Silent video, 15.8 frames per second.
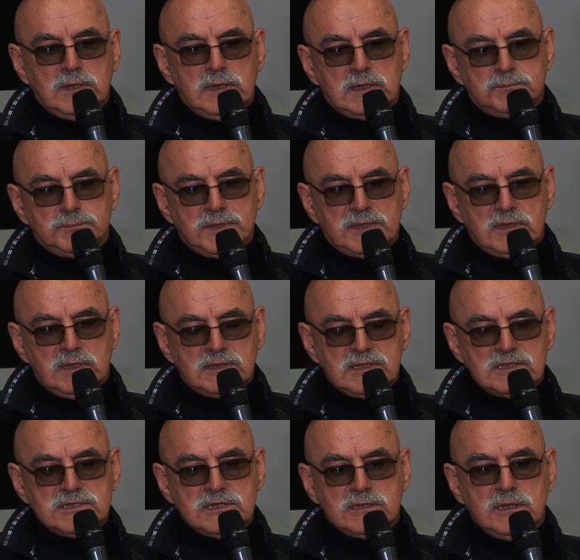it was this
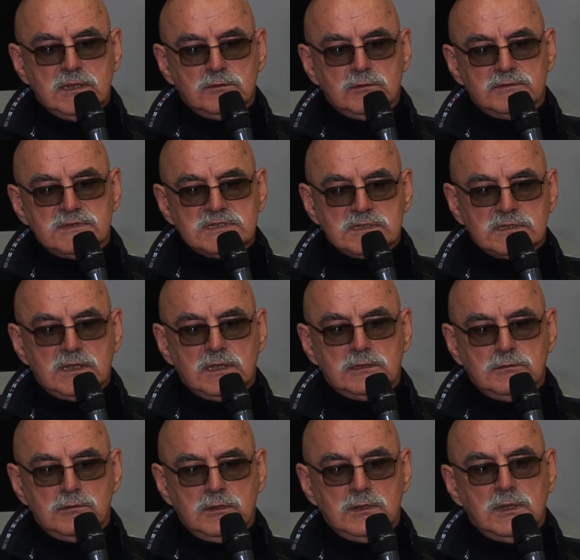old part of
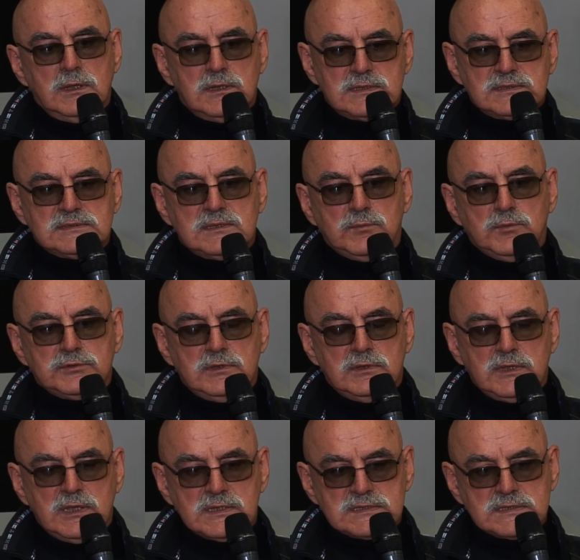the town.
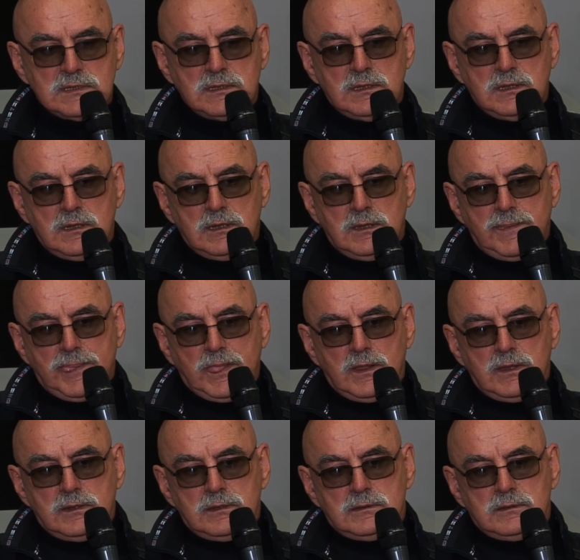There was
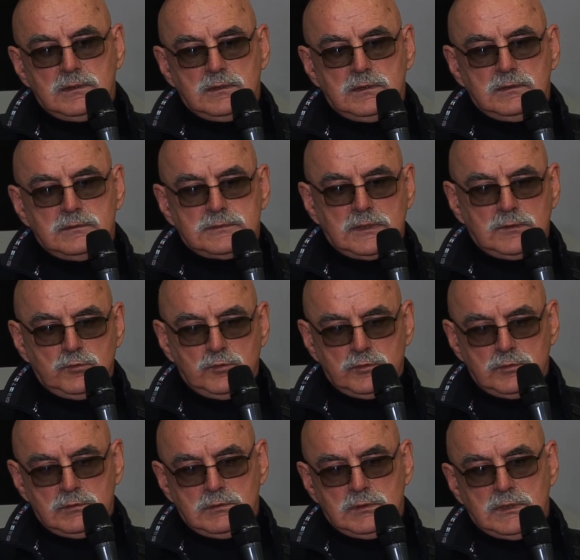no, there
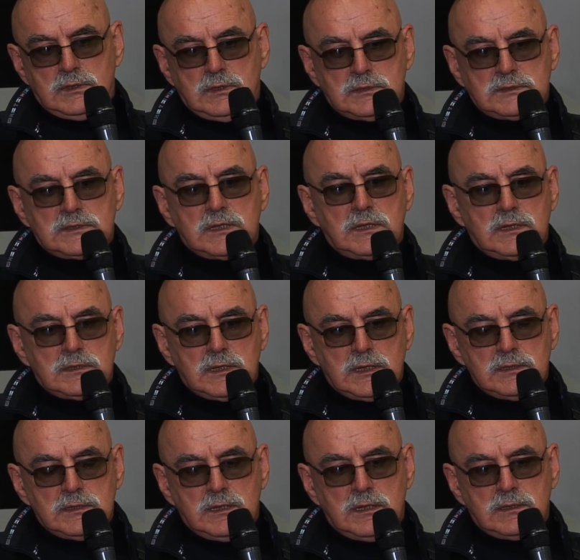had been no
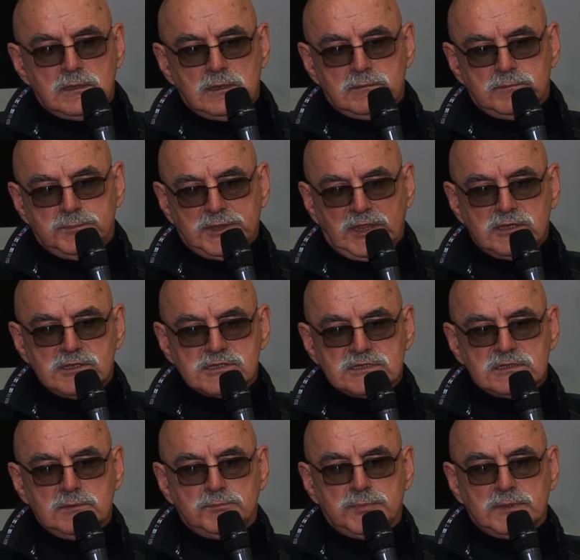plan
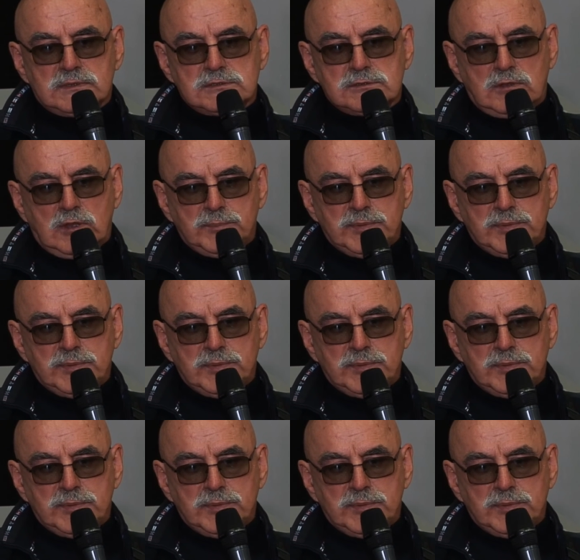initially.